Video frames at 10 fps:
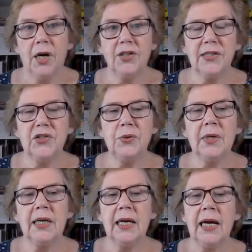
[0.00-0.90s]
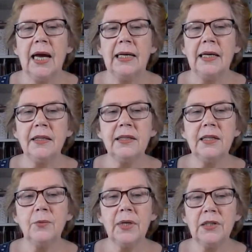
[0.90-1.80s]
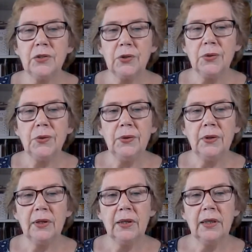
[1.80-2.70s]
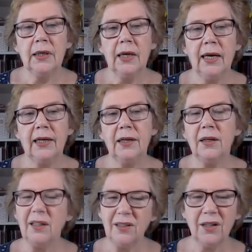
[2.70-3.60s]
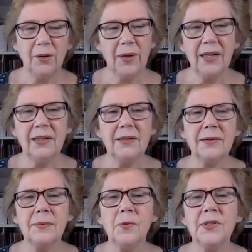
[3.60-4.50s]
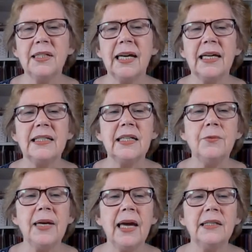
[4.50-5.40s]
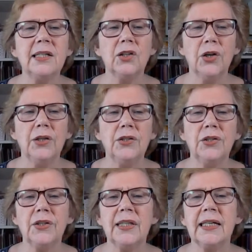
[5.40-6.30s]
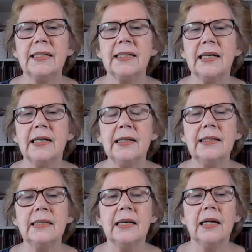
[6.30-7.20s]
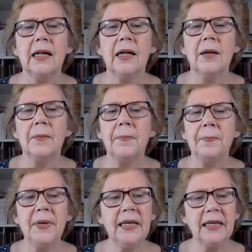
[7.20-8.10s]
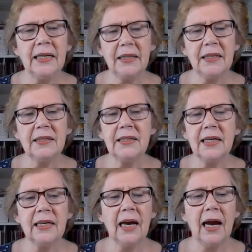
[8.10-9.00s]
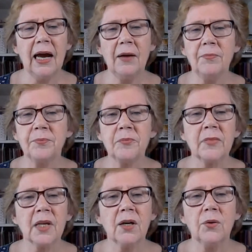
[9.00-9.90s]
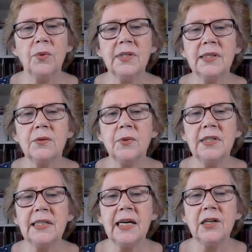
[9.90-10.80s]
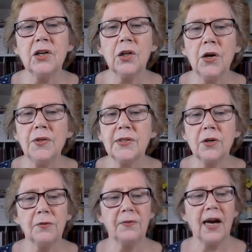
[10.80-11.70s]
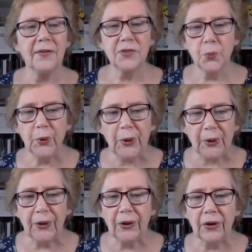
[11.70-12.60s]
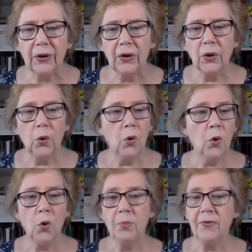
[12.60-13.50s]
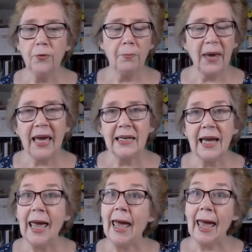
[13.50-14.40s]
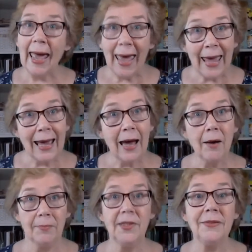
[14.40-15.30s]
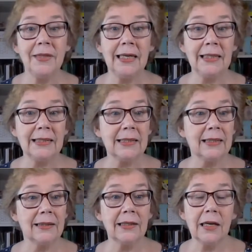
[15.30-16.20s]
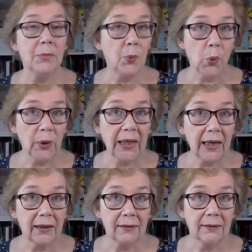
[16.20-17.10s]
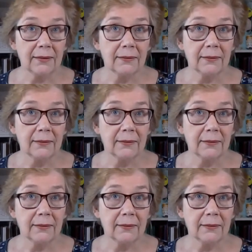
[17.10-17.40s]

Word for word: I just do it. Another thing we do, and it, you know, it wasn't easy. We had to learn to do these things. But another thing um, was when you take your clothes off after work, or before bed, hang up the things that can be worn again.